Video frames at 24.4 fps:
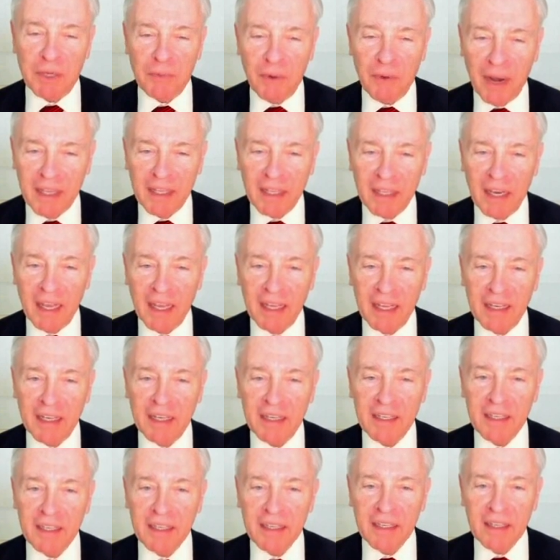
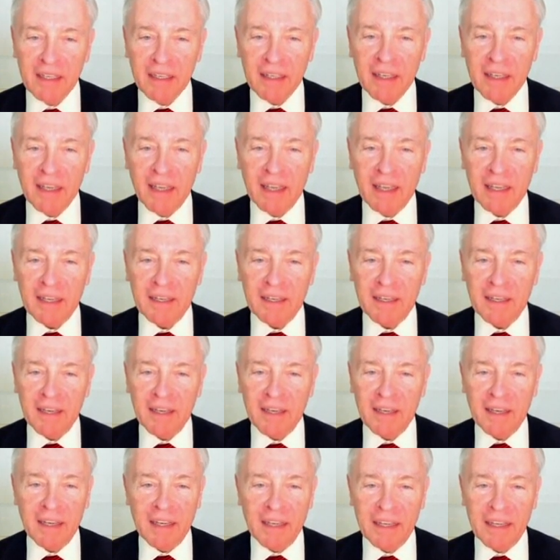regulated, and uh,